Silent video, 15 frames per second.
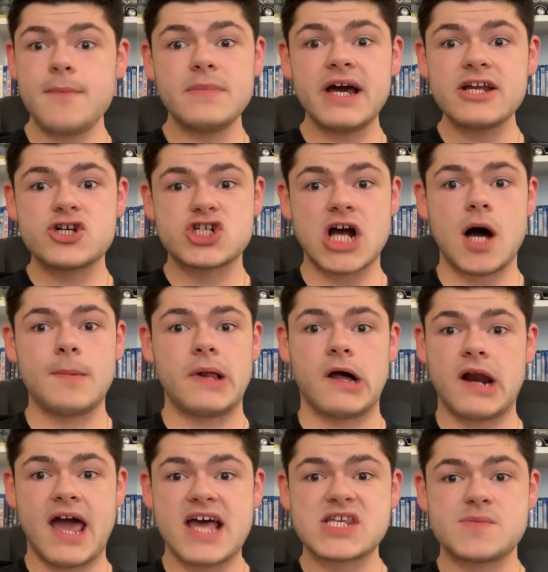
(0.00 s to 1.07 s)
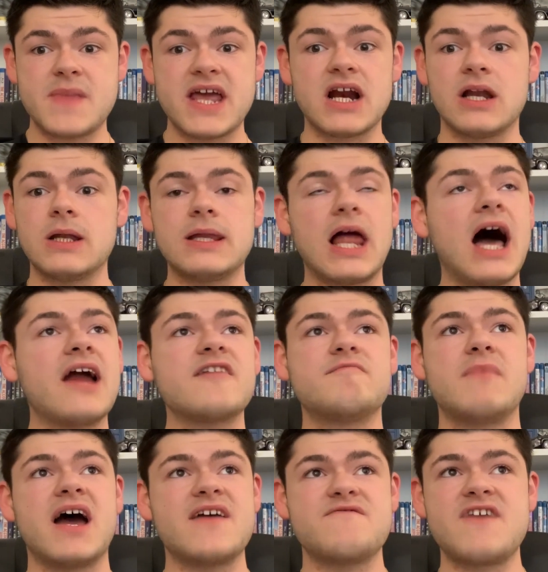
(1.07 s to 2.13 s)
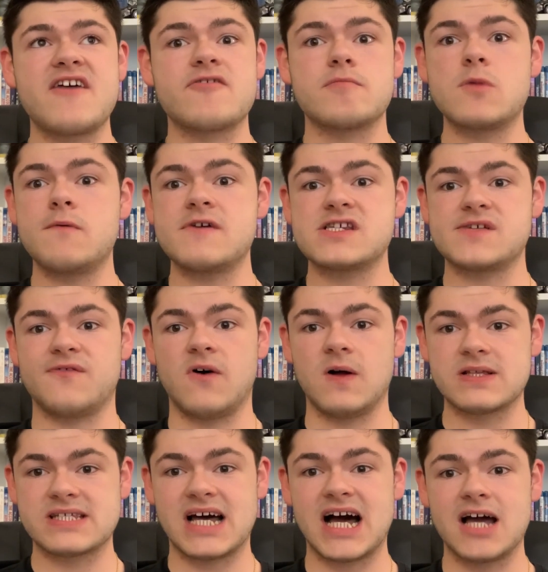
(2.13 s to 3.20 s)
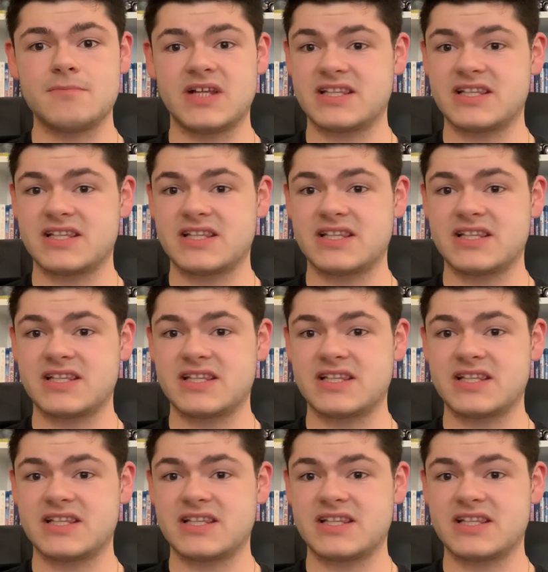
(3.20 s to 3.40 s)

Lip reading: Night Shyamalan has made a lot of my favorite movies of all time,